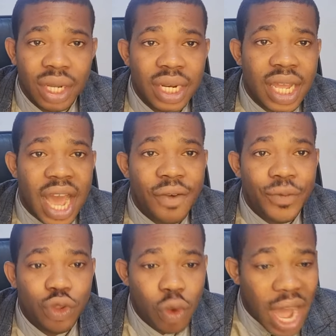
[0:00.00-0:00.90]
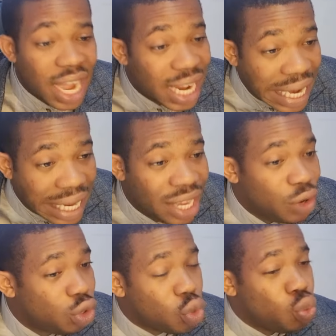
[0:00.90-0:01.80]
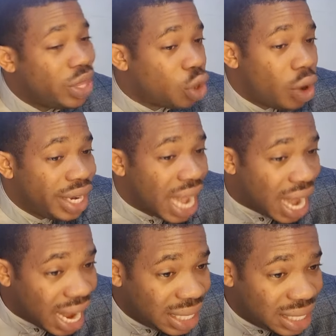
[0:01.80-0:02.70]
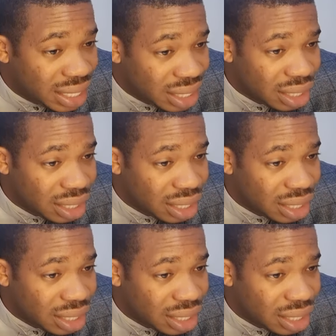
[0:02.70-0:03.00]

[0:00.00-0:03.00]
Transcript: they have to agree with all their heart,